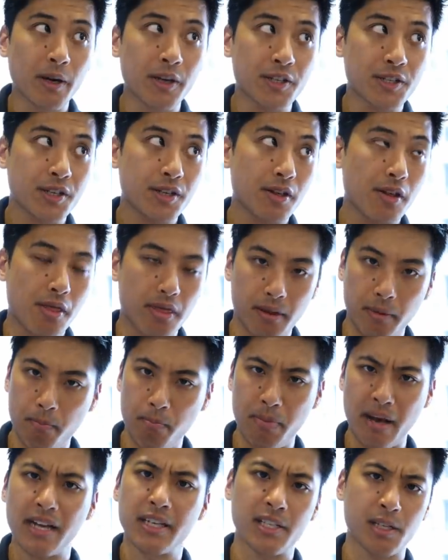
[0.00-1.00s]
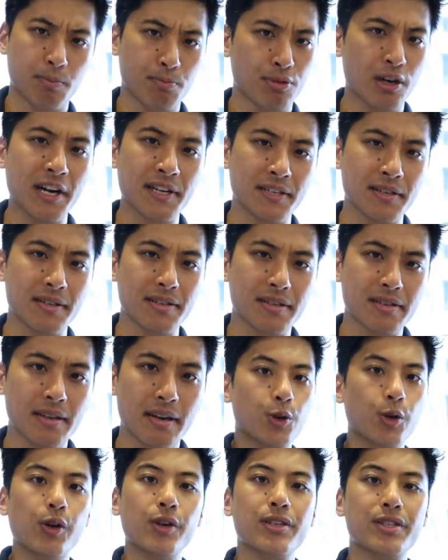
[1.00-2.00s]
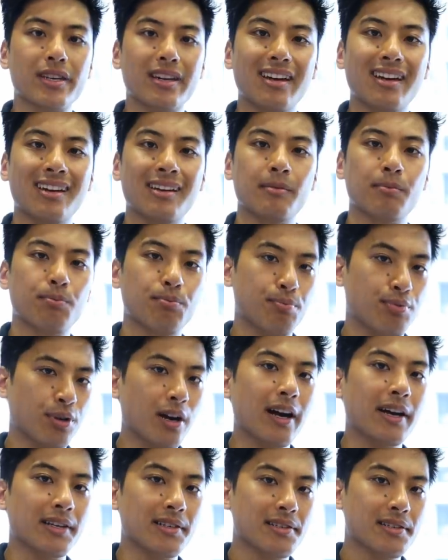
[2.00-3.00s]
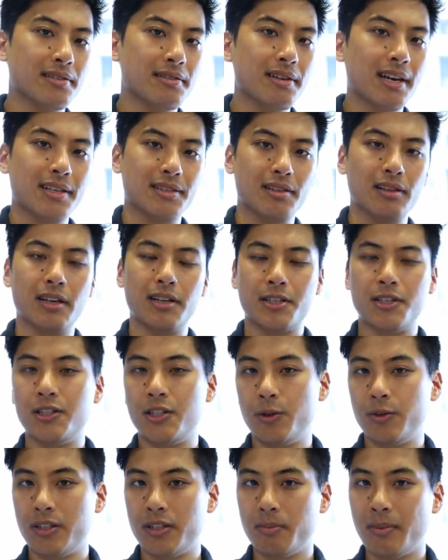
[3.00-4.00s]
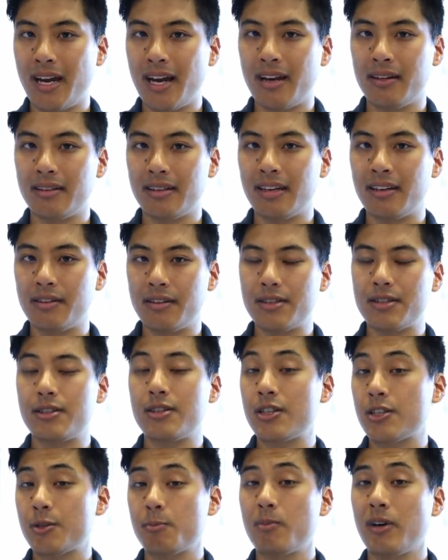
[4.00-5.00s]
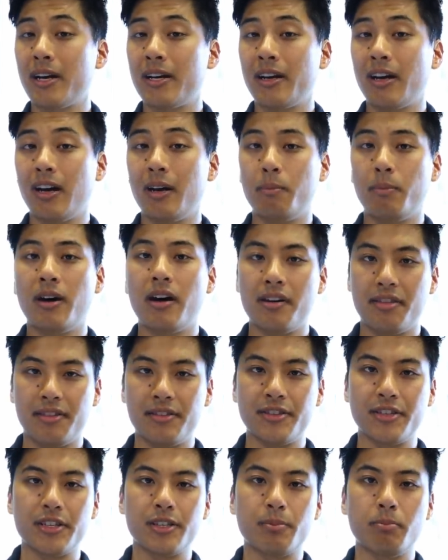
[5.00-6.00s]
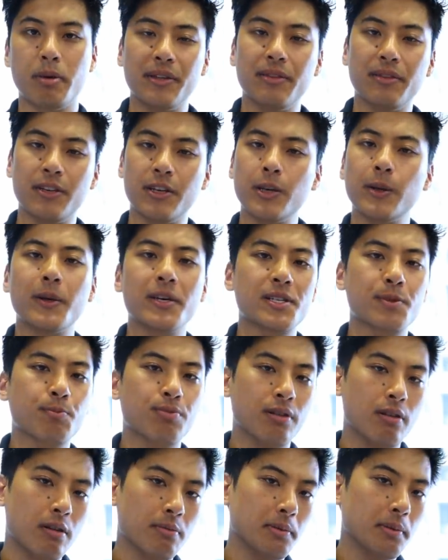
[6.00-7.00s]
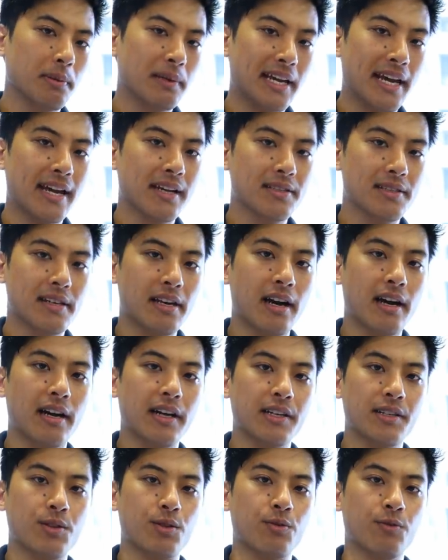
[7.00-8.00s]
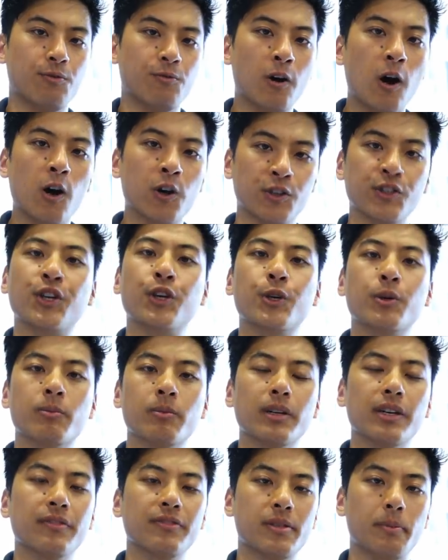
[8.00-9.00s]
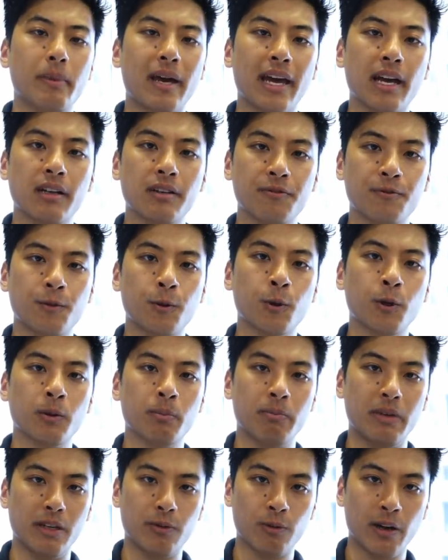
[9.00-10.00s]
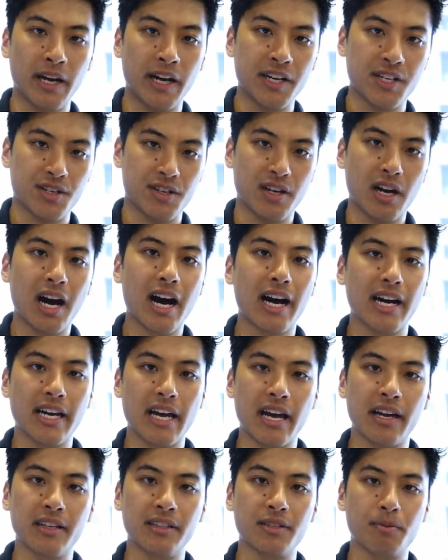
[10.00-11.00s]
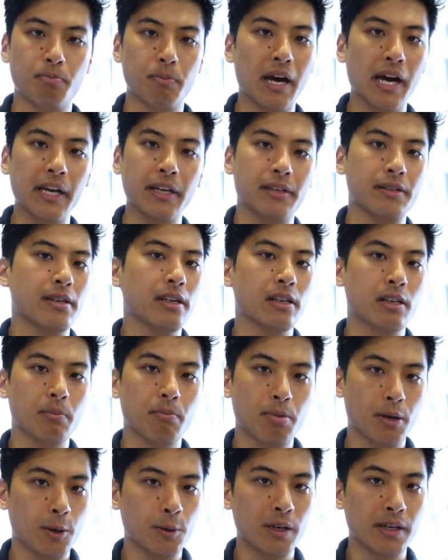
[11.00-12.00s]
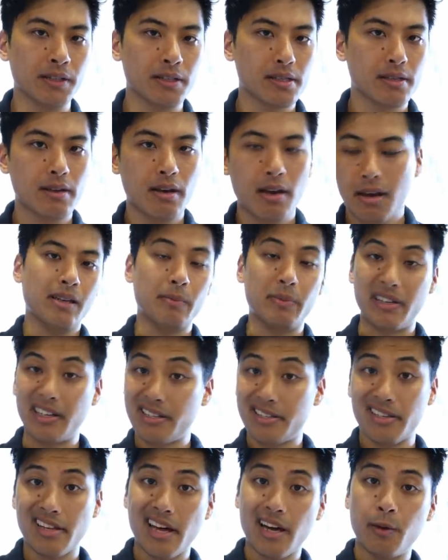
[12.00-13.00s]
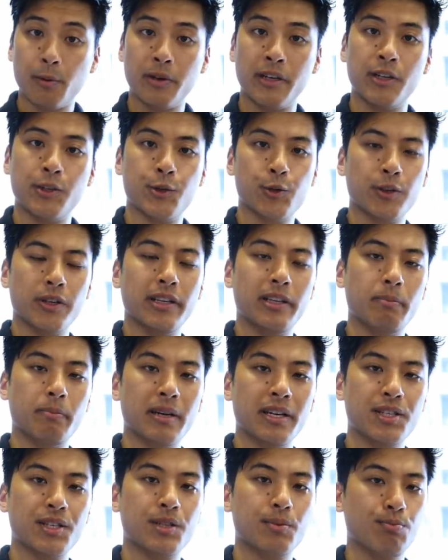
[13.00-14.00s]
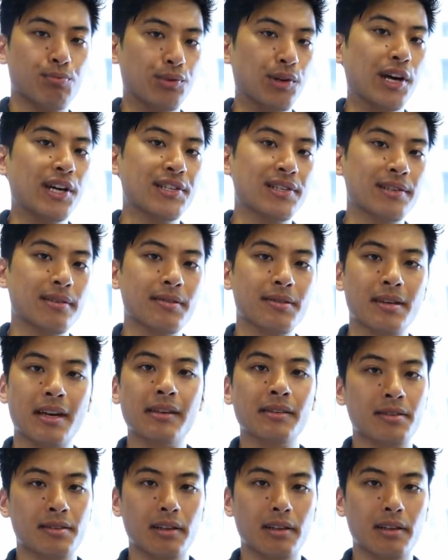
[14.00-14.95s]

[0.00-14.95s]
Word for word: much the best prices. Choice and price has a lot to do with demand, and this is just my hypothesis, but the U S probably has the highest volume of demand for mid-range and high-end bikes and components, and because of that, we enjoy the best prices and